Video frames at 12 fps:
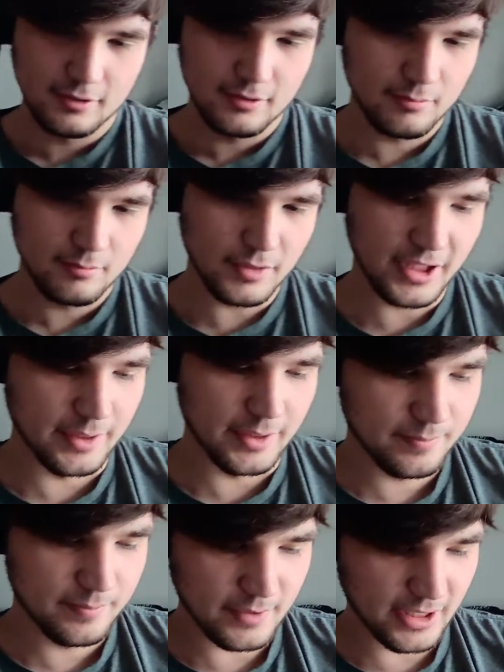But yeah,
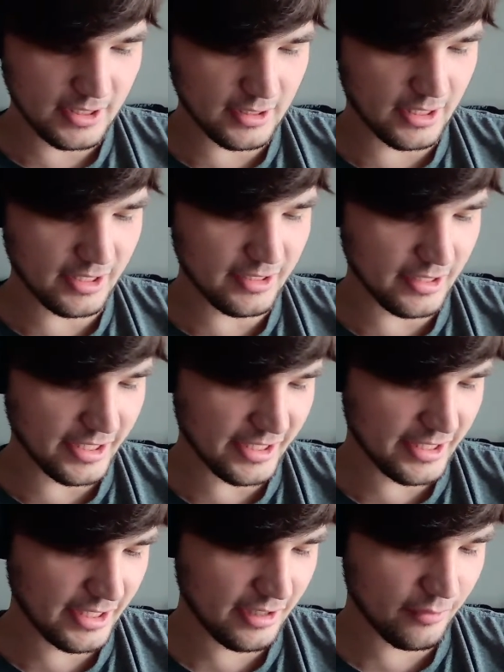I
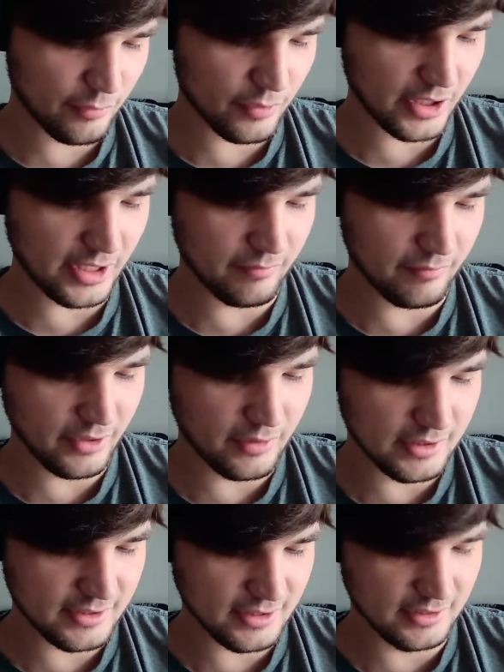can't write video
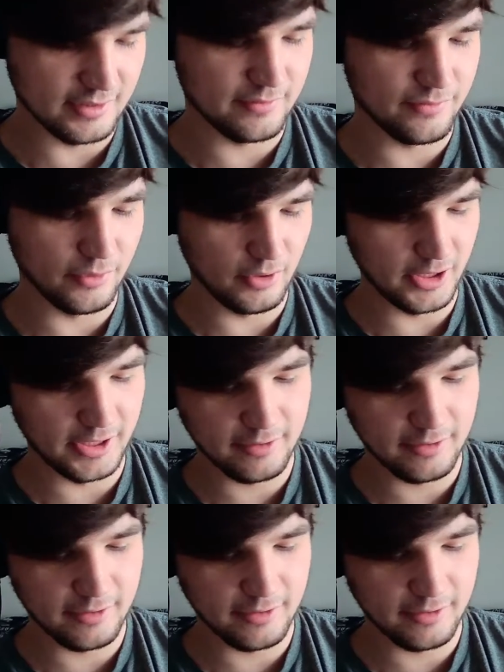essays fully.